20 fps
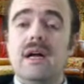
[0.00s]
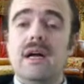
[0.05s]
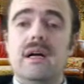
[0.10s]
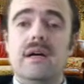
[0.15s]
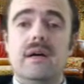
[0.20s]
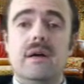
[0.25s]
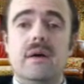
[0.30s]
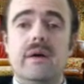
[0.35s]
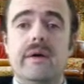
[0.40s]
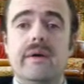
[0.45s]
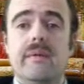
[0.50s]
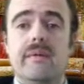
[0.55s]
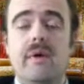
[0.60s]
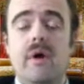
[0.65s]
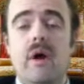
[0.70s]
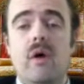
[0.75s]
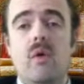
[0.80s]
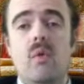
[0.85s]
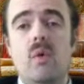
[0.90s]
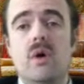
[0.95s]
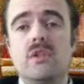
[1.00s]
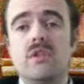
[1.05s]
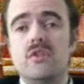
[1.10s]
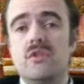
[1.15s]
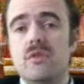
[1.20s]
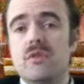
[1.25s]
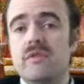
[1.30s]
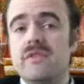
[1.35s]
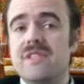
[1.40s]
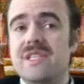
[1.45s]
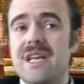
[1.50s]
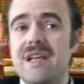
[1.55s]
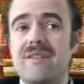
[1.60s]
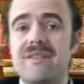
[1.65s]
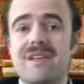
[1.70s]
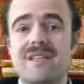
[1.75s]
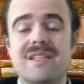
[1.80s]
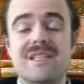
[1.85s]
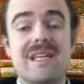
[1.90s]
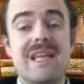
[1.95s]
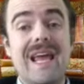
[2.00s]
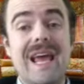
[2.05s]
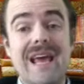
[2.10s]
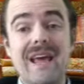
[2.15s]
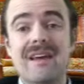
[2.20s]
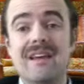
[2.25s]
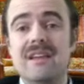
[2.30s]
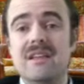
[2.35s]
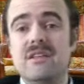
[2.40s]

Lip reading: What sort of savings can